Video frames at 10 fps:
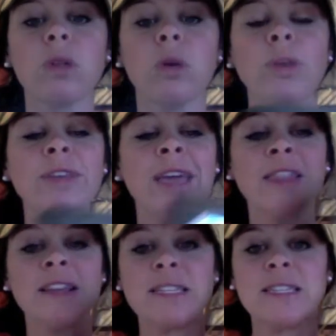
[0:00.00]
We
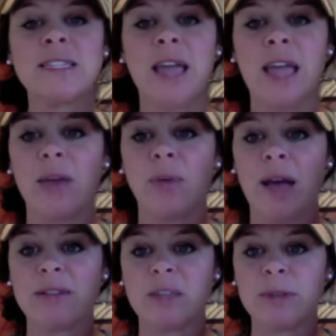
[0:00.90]
take this and we
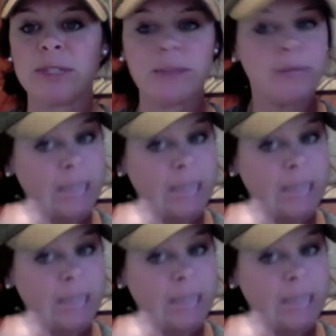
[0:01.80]
have someone sit